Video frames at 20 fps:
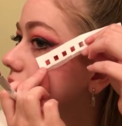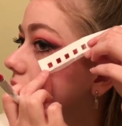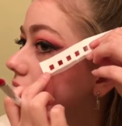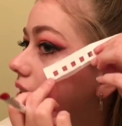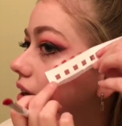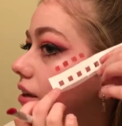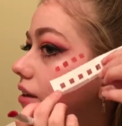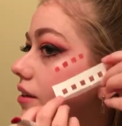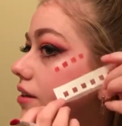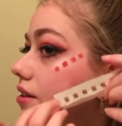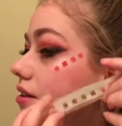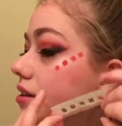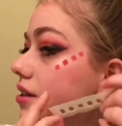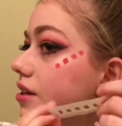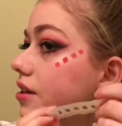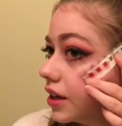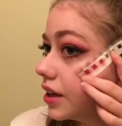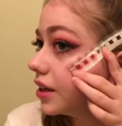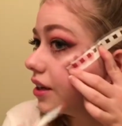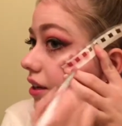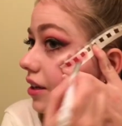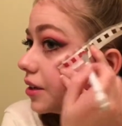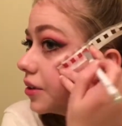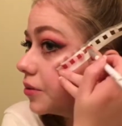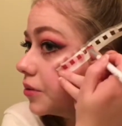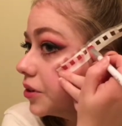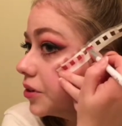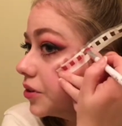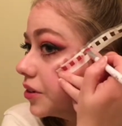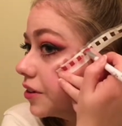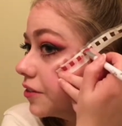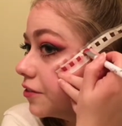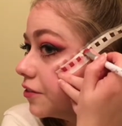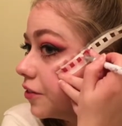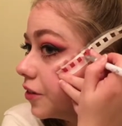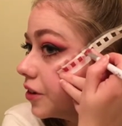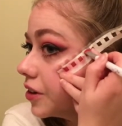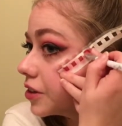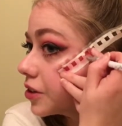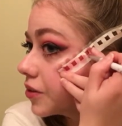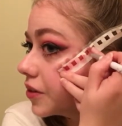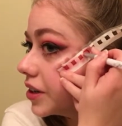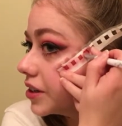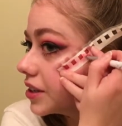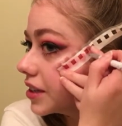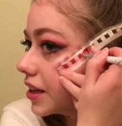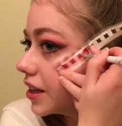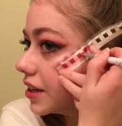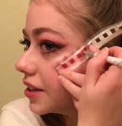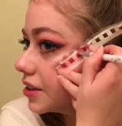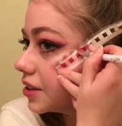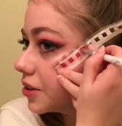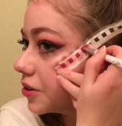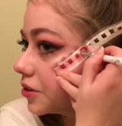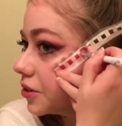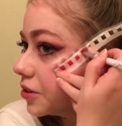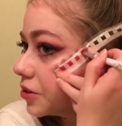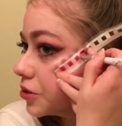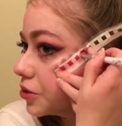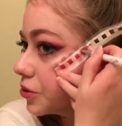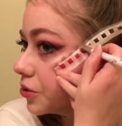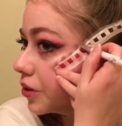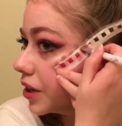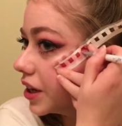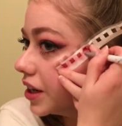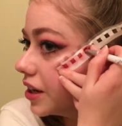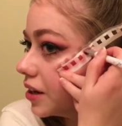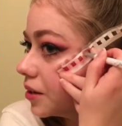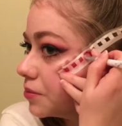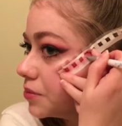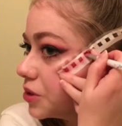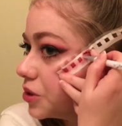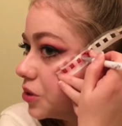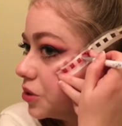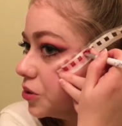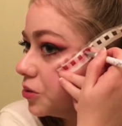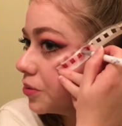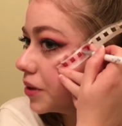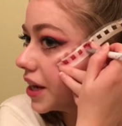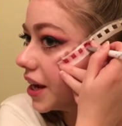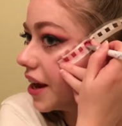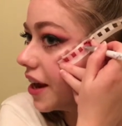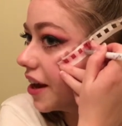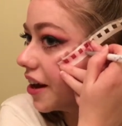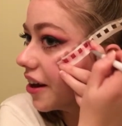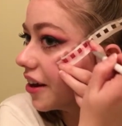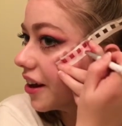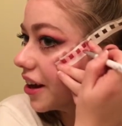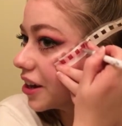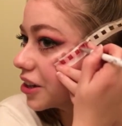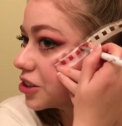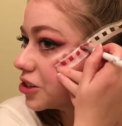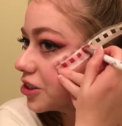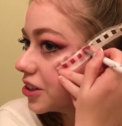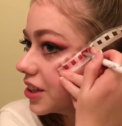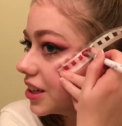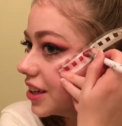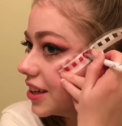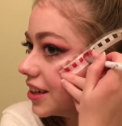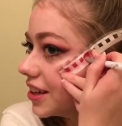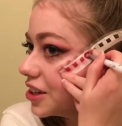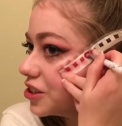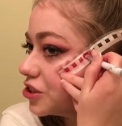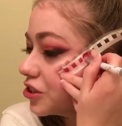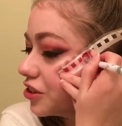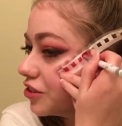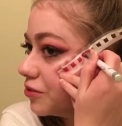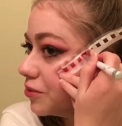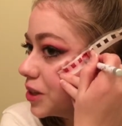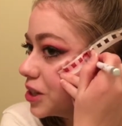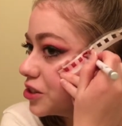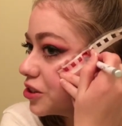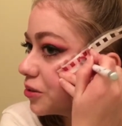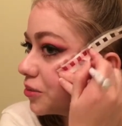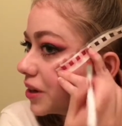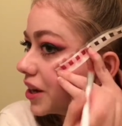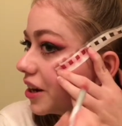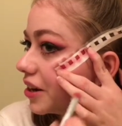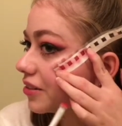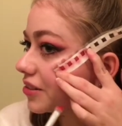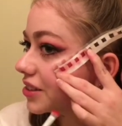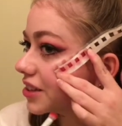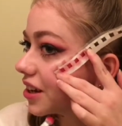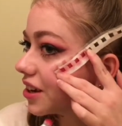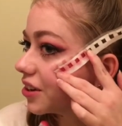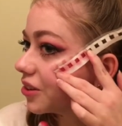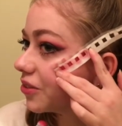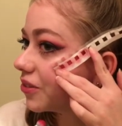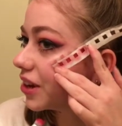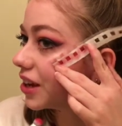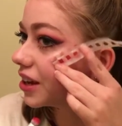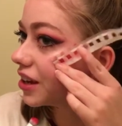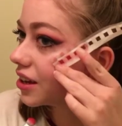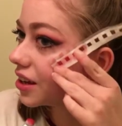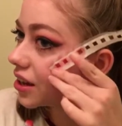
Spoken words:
end. And we're doing 4 squares again, so it goes right up to my hair, actually. I should have made sure my hair was out of the way.